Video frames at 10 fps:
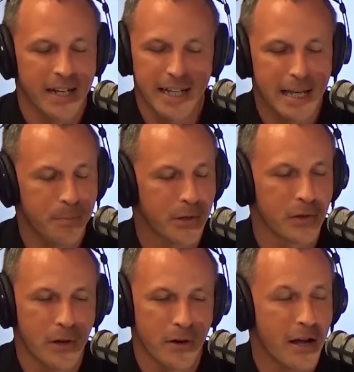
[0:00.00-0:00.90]
And keep your
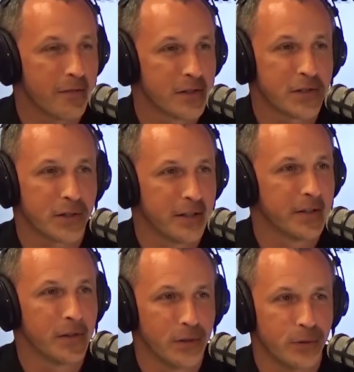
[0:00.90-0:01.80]
loan officer in
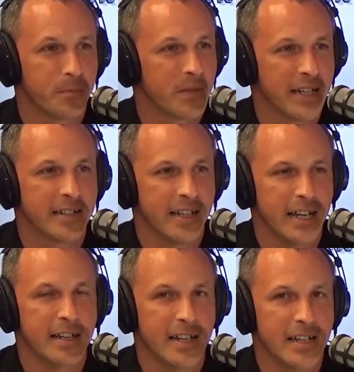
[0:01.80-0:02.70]
the loop.
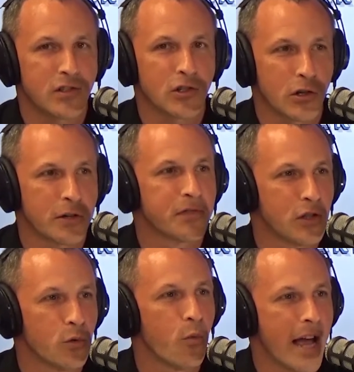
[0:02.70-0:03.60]
It serves
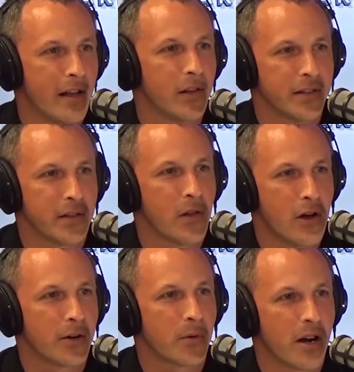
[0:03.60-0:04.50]
you well in the
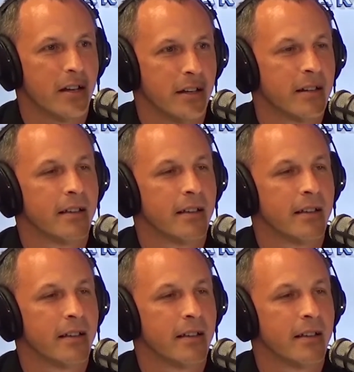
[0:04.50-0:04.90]
long run.